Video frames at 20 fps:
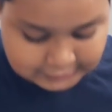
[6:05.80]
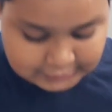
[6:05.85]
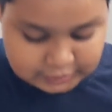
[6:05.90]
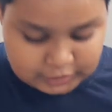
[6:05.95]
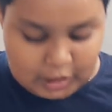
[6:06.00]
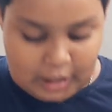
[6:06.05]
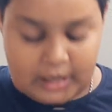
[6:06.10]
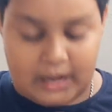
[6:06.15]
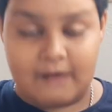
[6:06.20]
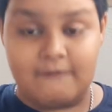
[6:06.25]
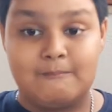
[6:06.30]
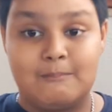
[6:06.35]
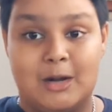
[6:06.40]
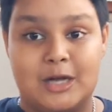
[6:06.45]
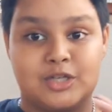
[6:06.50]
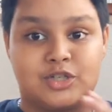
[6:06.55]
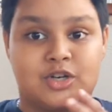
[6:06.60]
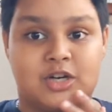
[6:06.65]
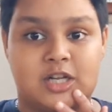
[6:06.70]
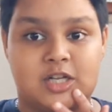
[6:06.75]
does not have
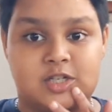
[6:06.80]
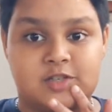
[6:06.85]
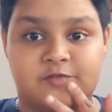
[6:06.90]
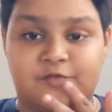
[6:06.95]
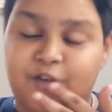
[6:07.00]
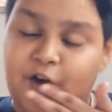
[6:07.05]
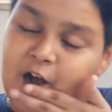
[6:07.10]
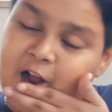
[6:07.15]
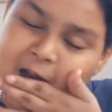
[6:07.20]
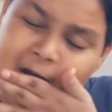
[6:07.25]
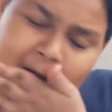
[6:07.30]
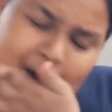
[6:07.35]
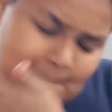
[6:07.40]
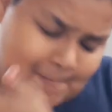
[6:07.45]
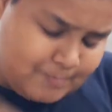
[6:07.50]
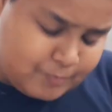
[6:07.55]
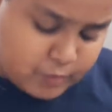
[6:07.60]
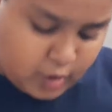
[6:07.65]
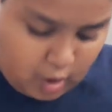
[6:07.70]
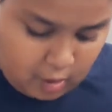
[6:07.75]
much rainfall
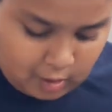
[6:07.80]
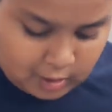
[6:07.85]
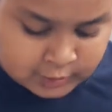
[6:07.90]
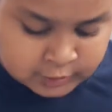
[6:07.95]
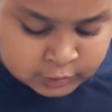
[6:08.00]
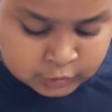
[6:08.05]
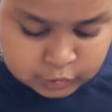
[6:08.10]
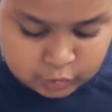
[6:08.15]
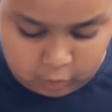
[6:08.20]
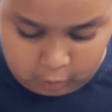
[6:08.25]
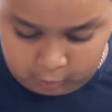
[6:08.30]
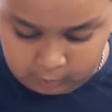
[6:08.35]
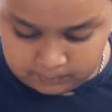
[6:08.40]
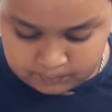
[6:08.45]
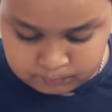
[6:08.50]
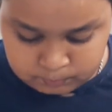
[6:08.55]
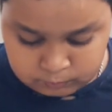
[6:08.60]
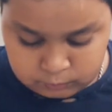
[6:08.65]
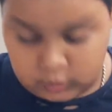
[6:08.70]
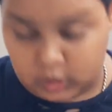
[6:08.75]
or snow.
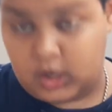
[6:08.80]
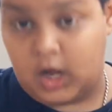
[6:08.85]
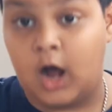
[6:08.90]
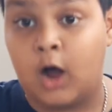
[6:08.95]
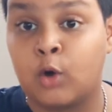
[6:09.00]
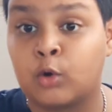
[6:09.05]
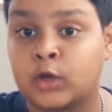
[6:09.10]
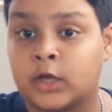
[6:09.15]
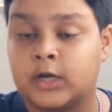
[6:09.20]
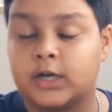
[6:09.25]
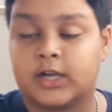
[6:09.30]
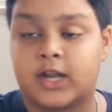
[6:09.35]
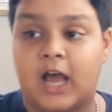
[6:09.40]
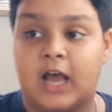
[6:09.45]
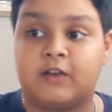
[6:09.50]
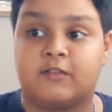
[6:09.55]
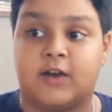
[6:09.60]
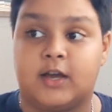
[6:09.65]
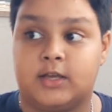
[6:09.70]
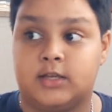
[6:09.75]
Then how can it
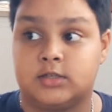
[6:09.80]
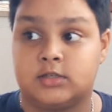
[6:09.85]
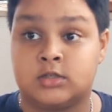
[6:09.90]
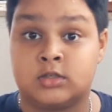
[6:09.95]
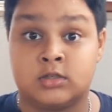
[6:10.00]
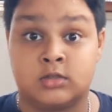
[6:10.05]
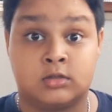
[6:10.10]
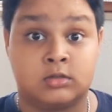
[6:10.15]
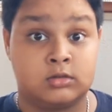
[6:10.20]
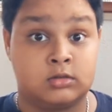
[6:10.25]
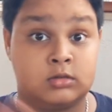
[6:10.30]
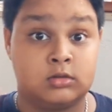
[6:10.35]
have ice?